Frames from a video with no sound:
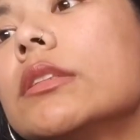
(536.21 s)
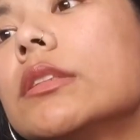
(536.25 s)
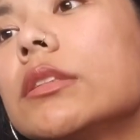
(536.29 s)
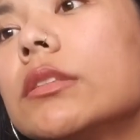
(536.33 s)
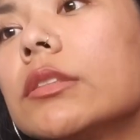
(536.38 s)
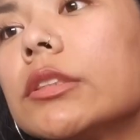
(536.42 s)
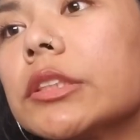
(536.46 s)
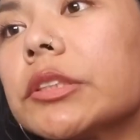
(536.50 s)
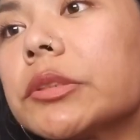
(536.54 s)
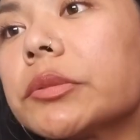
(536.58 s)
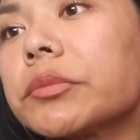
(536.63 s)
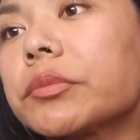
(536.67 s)

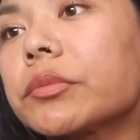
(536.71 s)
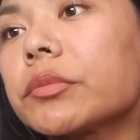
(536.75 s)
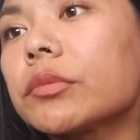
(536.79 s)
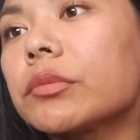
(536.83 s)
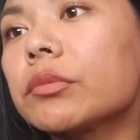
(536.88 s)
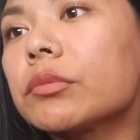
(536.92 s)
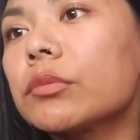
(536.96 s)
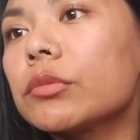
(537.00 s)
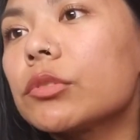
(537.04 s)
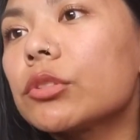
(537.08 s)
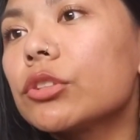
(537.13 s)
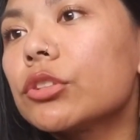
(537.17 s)
Okay,
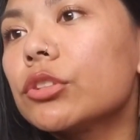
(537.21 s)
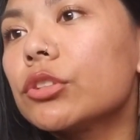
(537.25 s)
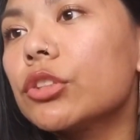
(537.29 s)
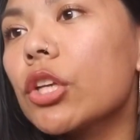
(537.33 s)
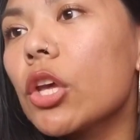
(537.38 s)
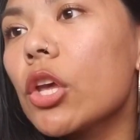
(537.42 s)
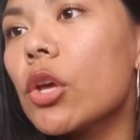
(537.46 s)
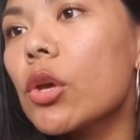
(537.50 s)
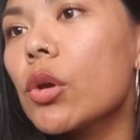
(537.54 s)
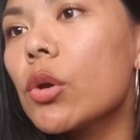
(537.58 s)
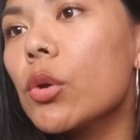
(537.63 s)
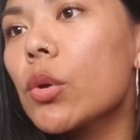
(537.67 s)
so
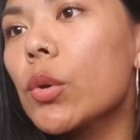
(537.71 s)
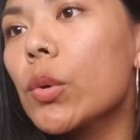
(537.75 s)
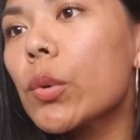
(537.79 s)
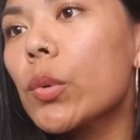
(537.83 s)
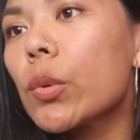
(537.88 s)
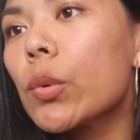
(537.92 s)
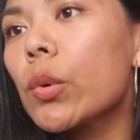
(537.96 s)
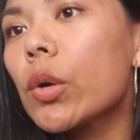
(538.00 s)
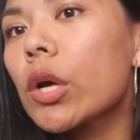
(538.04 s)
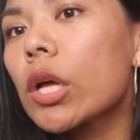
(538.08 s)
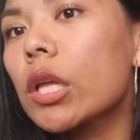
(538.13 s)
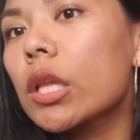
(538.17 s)

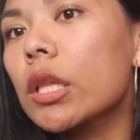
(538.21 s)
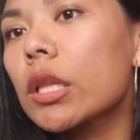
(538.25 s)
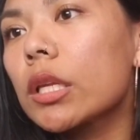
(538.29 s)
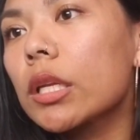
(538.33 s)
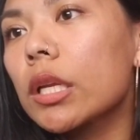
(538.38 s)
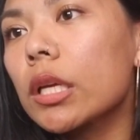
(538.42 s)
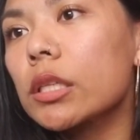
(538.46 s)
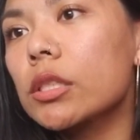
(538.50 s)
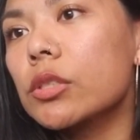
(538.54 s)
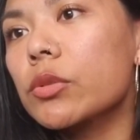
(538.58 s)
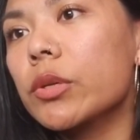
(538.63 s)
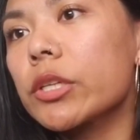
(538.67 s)
the
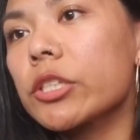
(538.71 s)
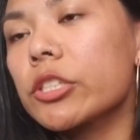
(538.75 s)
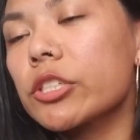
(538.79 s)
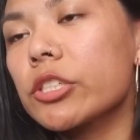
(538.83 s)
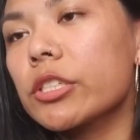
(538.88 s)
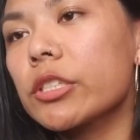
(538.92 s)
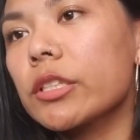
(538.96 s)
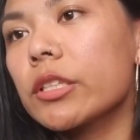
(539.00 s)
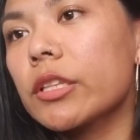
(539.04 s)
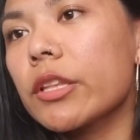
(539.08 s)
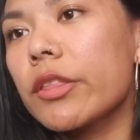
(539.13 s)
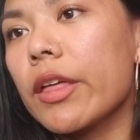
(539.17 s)
next
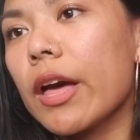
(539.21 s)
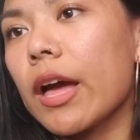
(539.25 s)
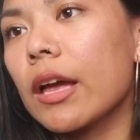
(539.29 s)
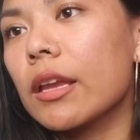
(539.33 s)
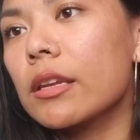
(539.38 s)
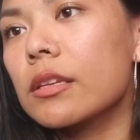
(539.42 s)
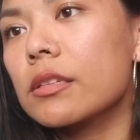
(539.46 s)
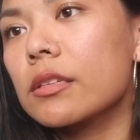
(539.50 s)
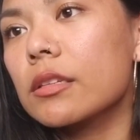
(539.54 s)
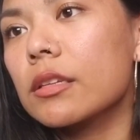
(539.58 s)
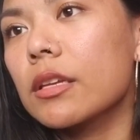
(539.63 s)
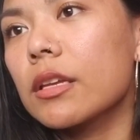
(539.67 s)
question
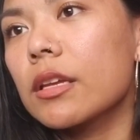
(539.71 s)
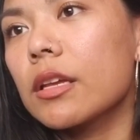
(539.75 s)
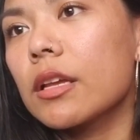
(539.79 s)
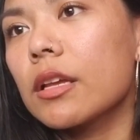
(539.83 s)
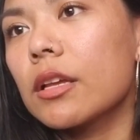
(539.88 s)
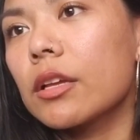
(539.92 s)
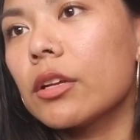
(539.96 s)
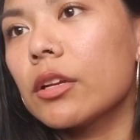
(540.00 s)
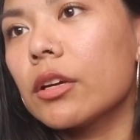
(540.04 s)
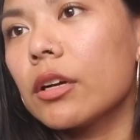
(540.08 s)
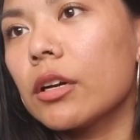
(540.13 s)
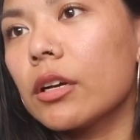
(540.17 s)
that
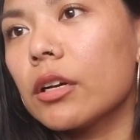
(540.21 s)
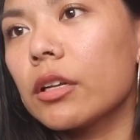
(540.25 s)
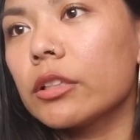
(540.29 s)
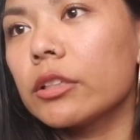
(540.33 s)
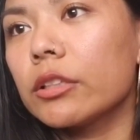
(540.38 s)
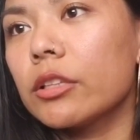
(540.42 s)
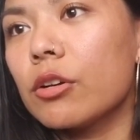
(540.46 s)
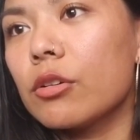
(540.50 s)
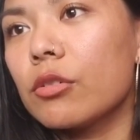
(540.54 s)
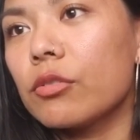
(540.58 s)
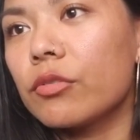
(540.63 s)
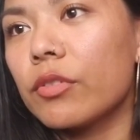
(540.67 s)
uh,
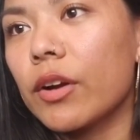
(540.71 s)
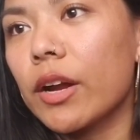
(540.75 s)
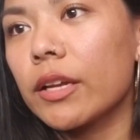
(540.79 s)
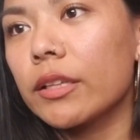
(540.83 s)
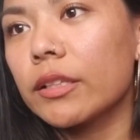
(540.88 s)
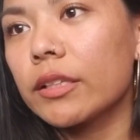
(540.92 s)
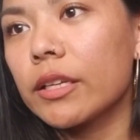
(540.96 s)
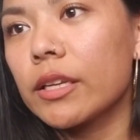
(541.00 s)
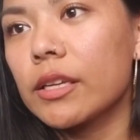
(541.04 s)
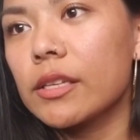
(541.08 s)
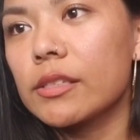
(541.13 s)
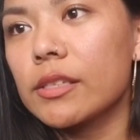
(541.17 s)
Low
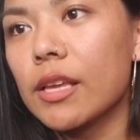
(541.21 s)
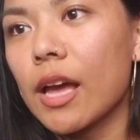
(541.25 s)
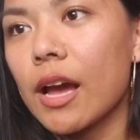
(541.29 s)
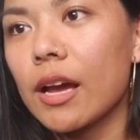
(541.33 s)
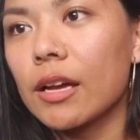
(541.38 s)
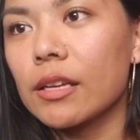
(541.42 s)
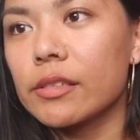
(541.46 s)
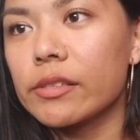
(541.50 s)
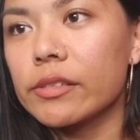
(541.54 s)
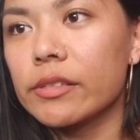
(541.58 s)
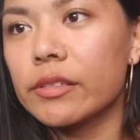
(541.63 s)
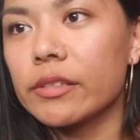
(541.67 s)
Filings
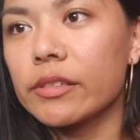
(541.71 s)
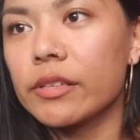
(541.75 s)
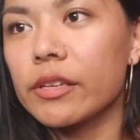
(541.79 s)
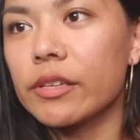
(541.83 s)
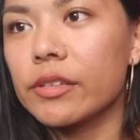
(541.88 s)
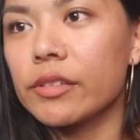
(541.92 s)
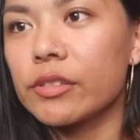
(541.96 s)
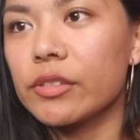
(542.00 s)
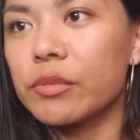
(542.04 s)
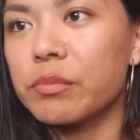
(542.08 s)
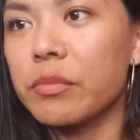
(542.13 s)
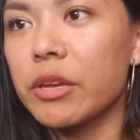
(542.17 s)
asks
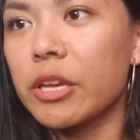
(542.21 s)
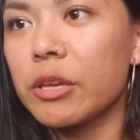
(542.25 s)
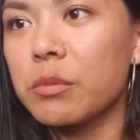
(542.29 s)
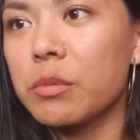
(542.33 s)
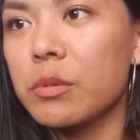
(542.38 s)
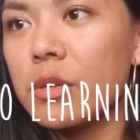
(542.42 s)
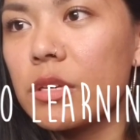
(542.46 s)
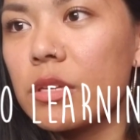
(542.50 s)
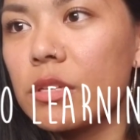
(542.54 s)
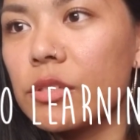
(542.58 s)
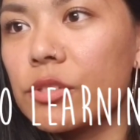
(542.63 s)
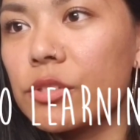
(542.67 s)
is
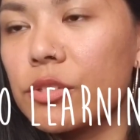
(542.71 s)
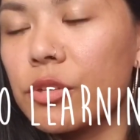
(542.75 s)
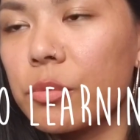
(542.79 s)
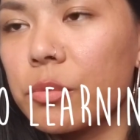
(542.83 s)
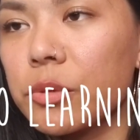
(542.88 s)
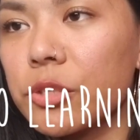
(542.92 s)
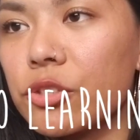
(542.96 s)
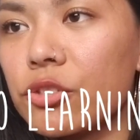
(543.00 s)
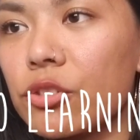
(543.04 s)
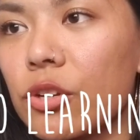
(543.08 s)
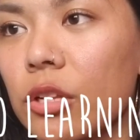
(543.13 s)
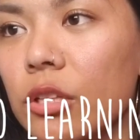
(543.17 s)
maybe some
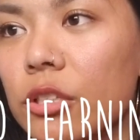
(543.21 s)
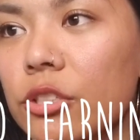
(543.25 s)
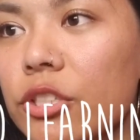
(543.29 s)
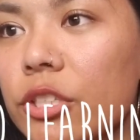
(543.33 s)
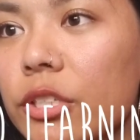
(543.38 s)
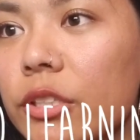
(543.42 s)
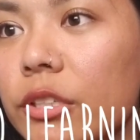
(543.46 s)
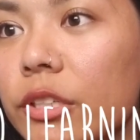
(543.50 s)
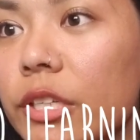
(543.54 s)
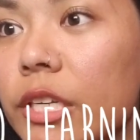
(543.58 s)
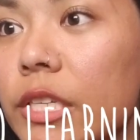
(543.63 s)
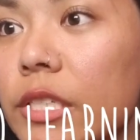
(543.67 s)
astrology
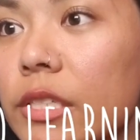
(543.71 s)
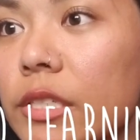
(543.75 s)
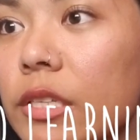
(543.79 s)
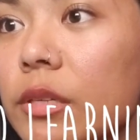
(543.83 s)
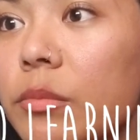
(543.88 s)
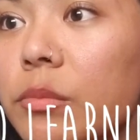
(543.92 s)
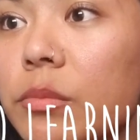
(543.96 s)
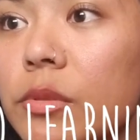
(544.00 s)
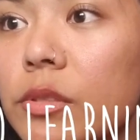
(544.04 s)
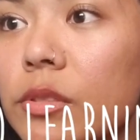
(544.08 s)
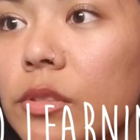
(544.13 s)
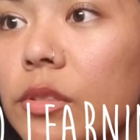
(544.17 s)
learning
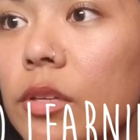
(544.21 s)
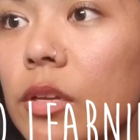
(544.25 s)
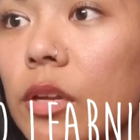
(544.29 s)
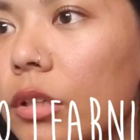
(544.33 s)
tips.